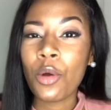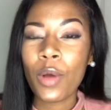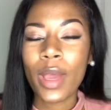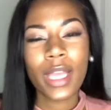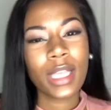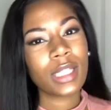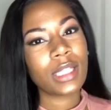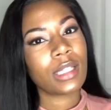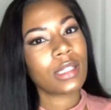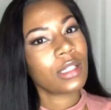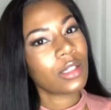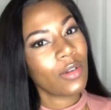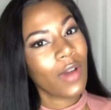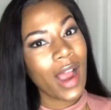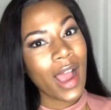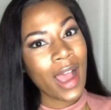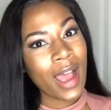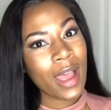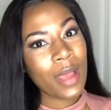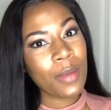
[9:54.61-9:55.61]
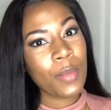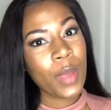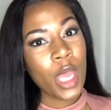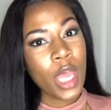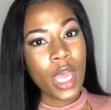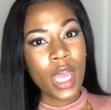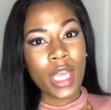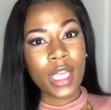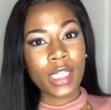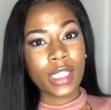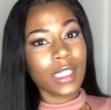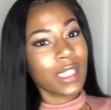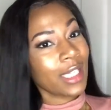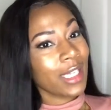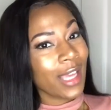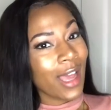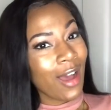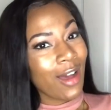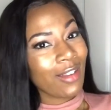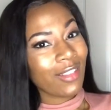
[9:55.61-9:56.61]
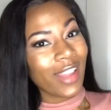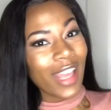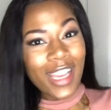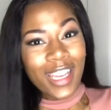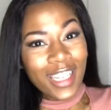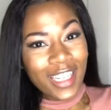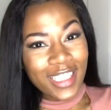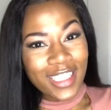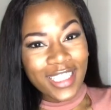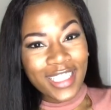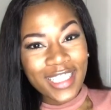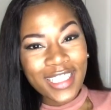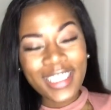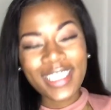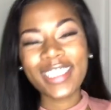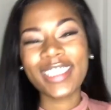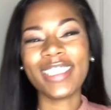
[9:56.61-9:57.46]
and subscribe. See y'all later.